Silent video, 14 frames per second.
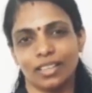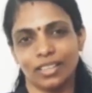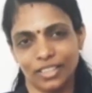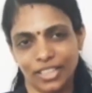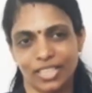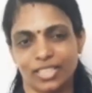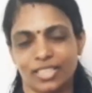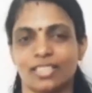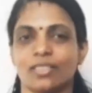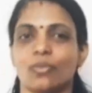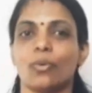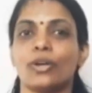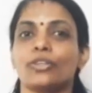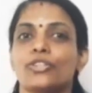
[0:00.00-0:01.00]

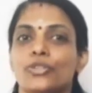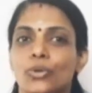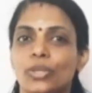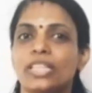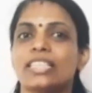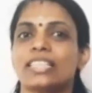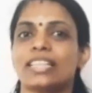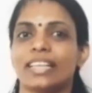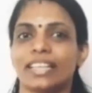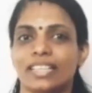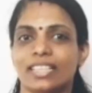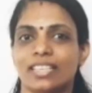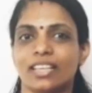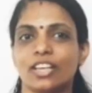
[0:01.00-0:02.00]
Yes, what you told is
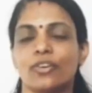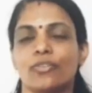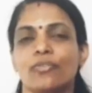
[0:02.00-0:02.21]
correct.